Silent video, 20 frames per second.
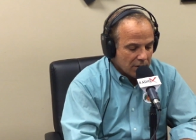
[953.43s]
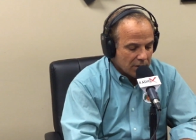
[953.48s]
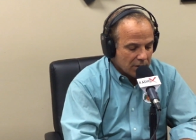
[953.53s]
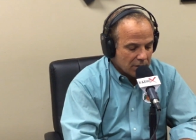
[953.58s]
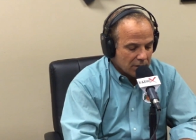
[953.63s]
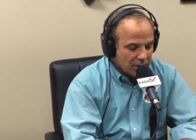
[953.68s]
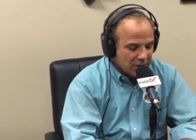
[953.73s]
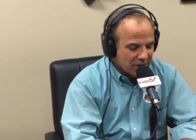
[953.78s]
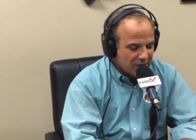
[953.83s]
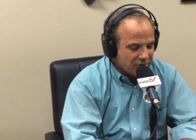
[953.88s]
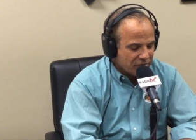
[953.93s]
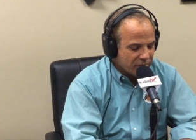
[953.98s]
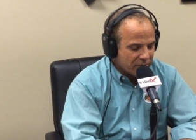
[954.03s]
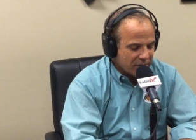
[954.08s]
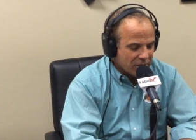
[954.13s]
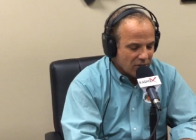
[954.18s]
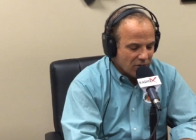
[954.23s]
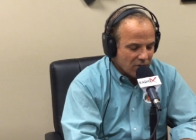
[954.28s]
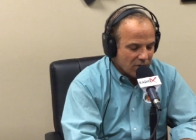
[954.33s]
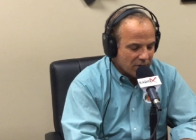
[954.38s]
Luxury
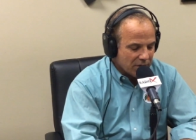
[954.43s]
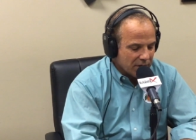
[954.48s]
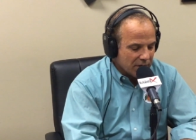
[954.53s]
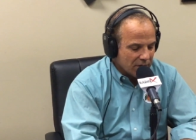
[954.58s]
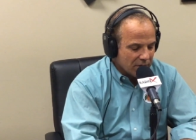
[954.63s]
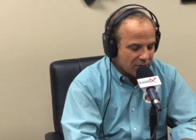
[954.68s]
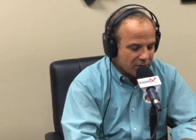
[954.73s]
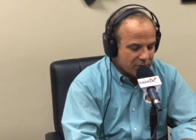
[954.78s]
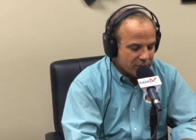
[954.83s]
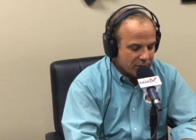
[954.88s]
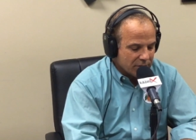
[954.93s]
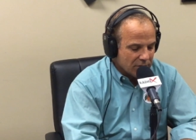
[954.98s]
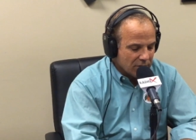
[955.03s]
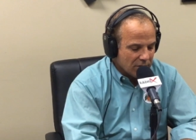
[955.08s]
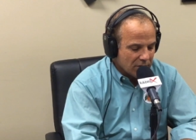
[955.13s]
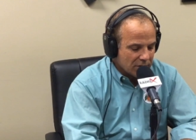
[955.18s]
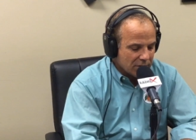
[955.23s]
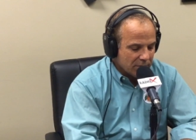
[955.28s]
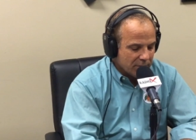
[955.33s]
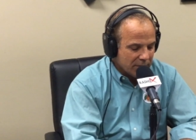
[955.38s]
car dealers we
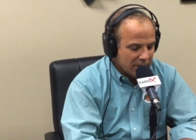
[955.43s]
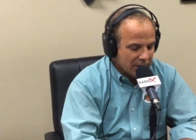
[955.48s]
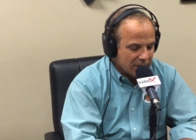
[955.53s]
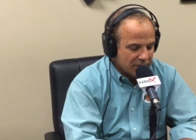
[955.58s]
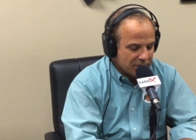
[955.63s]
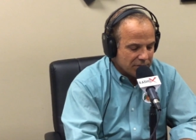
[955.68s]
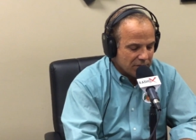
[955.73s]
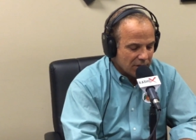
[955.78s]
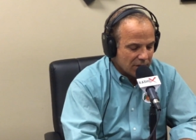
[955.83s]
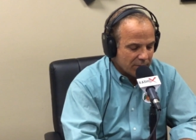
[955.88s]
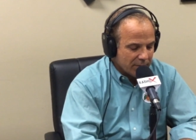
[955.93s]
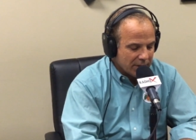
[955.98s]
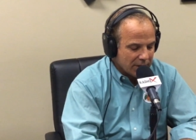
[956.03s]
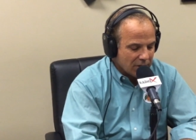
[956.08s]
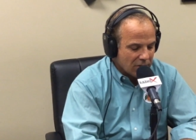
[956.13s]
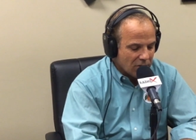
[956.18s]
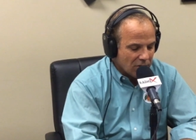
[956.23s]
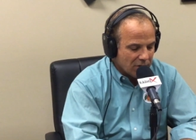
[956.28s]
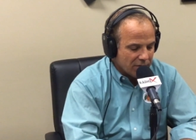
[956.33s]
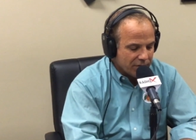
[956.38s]
talked about. Let's talk about
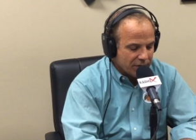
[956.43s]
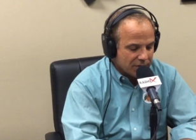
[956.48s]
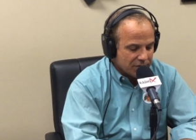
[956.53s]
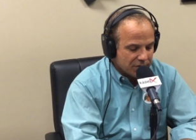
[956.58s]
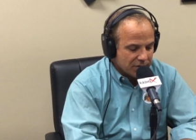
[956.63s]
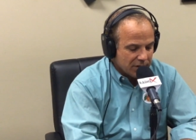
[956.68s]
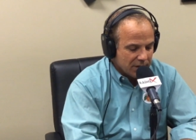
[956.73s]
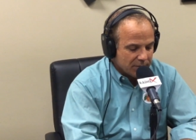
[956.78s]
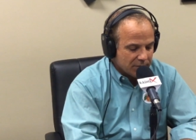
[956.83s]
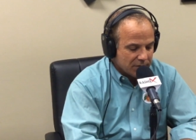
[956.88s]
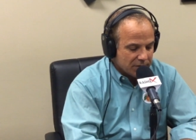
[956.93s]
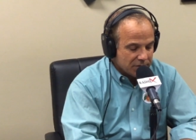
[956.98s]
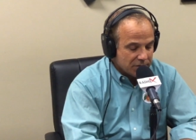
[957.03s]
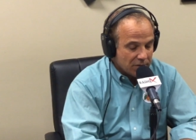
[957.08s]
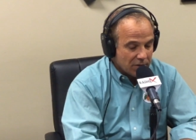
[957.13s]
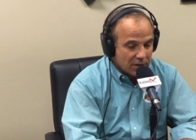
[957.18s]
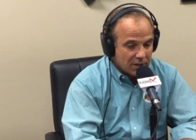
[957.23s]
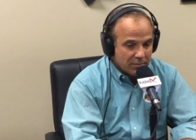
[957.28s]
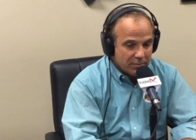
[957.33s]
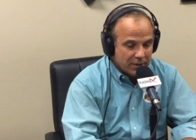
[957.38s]
coffee shops. Let's
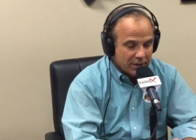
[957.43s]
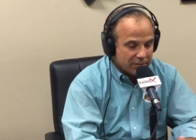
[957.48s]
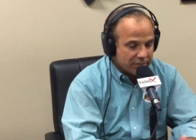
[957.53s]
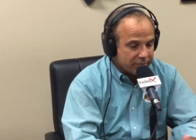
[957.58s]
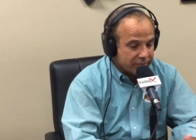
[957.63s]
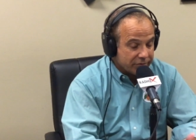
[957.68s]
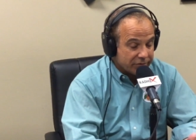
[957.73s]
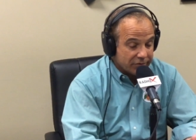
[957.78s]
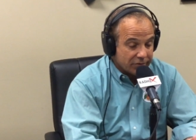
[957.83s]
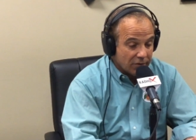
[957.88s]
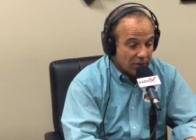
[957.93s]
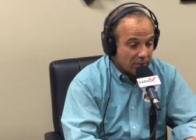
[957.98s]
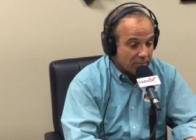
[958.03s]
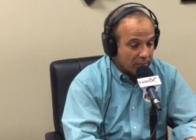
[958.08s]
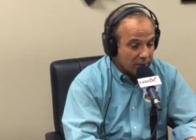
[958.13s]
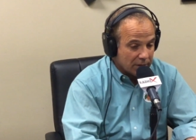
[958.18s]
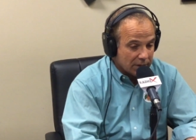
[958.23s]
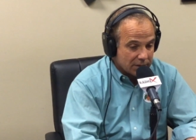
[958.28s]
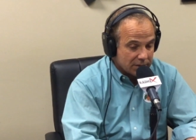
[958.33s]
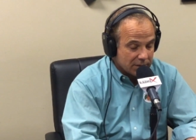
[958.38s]
talk about
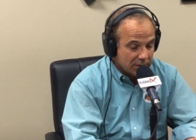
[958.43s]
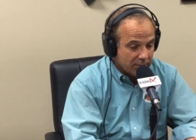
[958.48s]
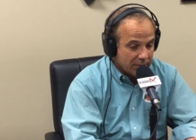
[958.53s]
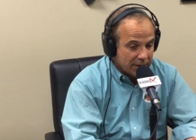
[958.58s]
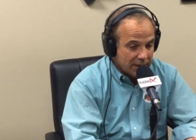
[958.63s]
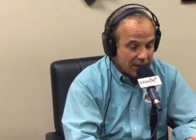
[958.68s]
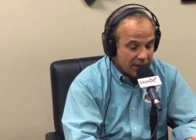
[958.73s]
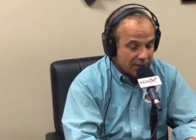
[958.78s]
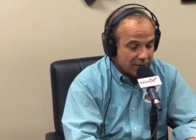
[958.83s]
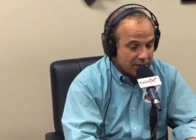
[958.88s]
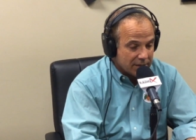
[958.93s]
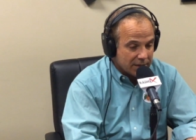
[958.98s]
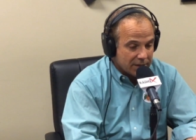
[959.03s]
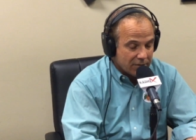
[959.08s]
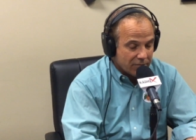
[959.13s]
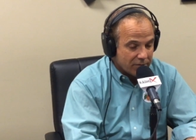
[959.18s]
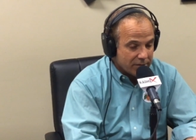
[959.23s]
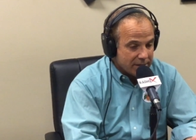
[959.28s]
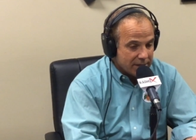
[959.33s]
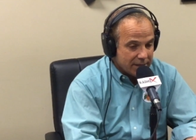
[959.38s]
Starbucks. I mean, how do they
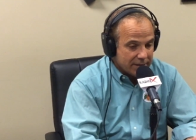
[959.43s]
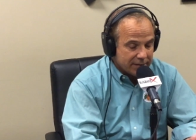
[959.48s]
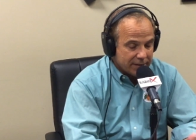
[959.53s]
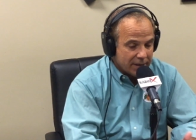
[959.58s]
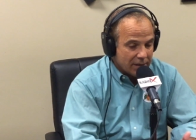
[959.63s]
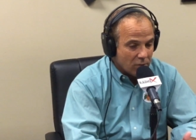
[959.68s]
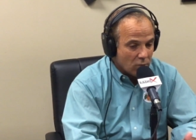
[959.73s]
create that